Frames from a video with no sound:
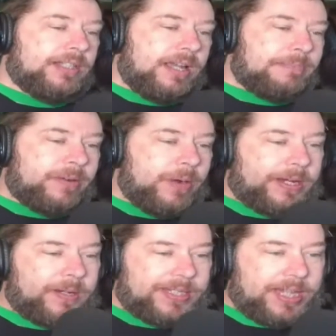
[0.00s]
I'm on
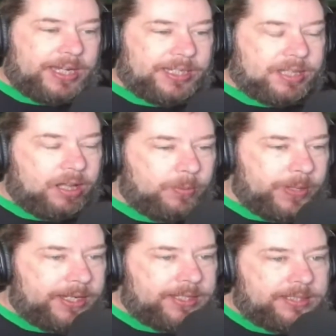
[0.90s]
record as saying it's
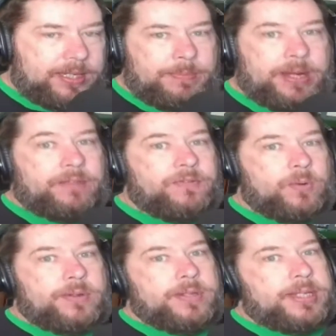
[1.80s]
always May the
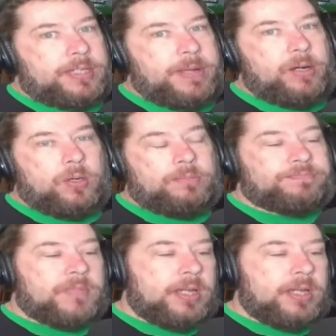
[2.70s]
4th in the Smith Hole.